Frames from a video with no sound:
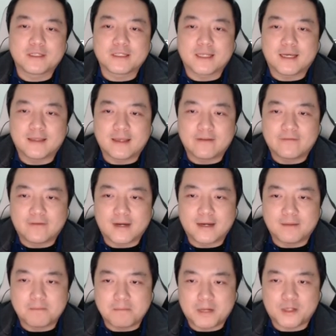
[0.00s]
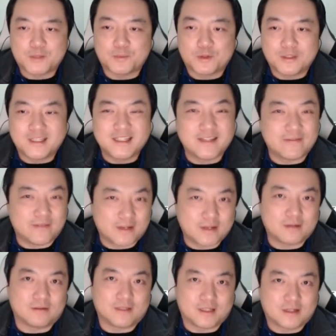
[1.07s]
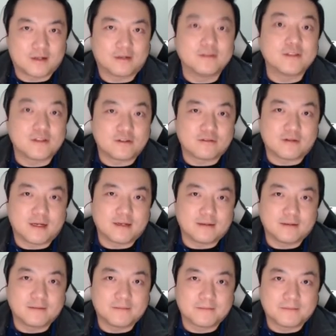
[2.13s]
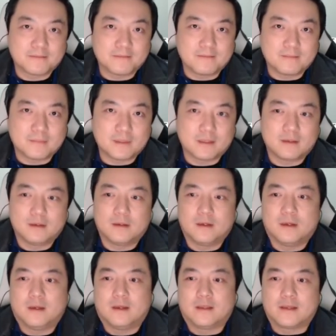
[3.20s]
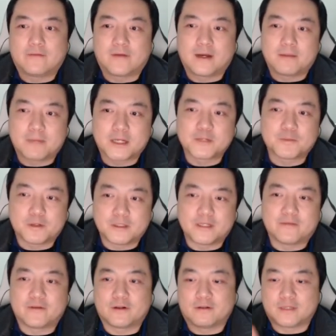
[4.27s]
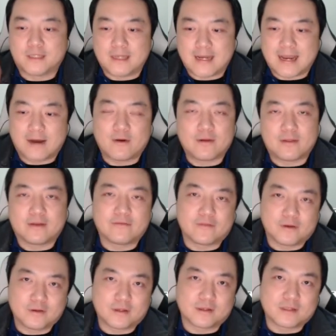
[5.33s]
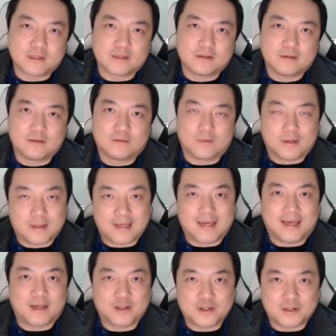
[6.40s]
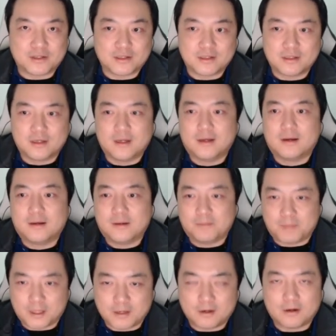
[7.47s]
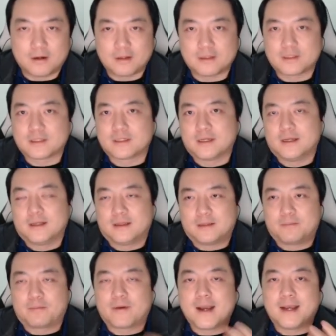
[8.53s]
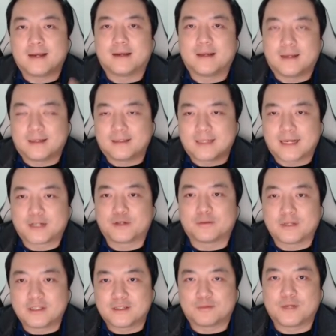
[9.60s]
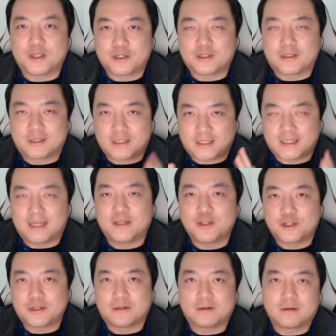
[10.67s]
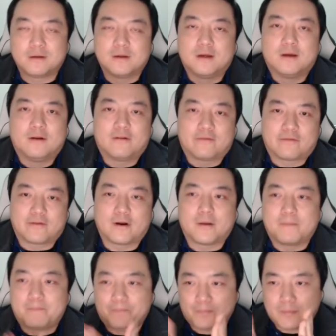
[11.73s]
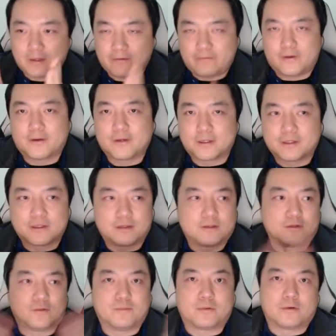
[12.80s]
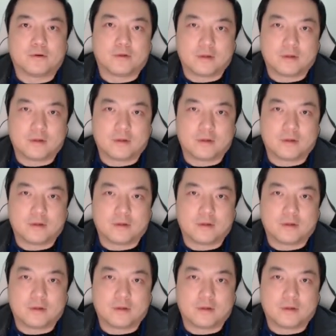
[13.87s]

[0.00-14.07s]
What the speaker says: they find it much more difficult to concentrate. They find it much more difficult to narrow their focus when they're anxious, because the brain has actually switched its attention from focused to broad.